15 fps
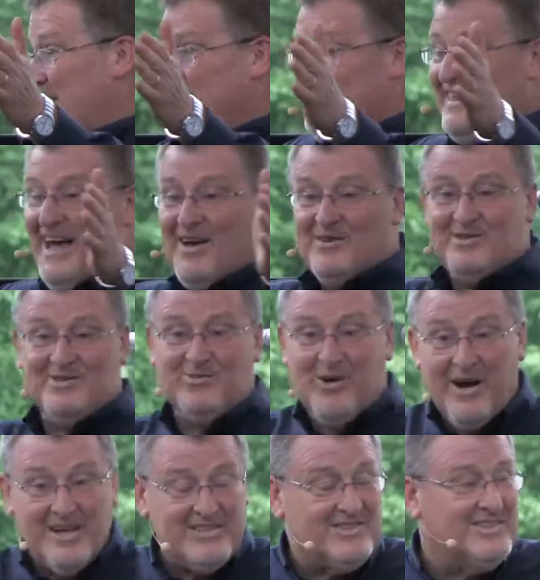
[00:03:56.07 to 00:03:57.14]
by the thousand
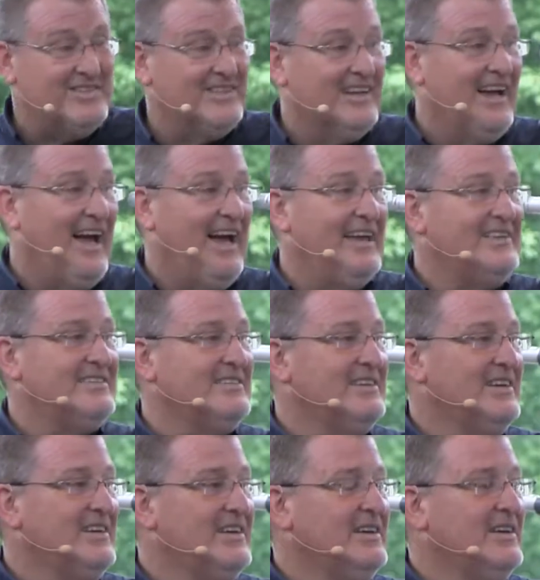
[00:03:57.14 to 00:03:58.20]
watching you guys."
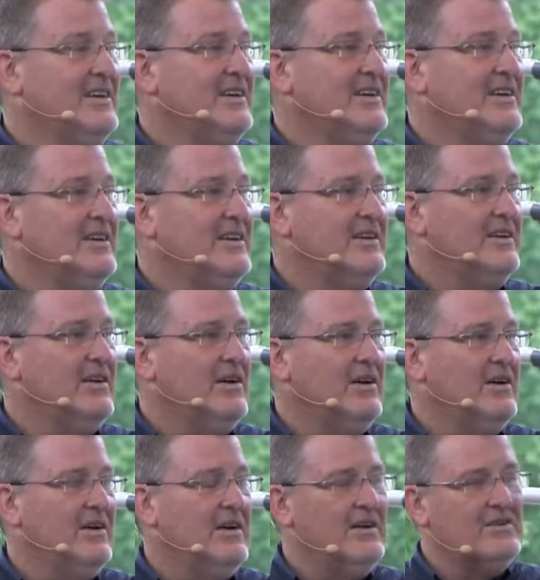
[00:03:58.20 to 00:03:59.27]

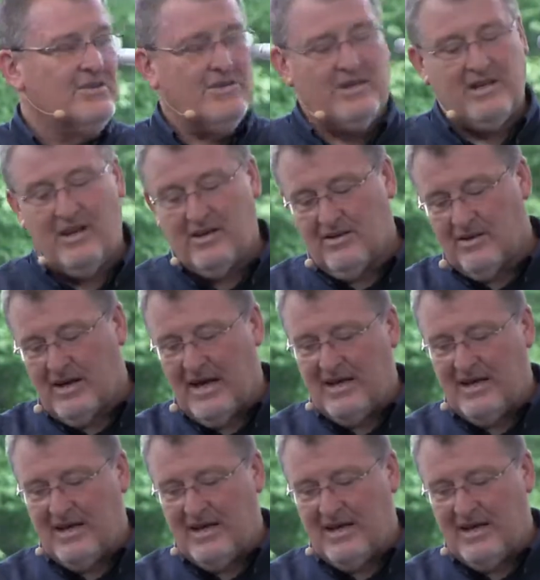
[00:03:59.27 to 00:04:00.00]
So the younger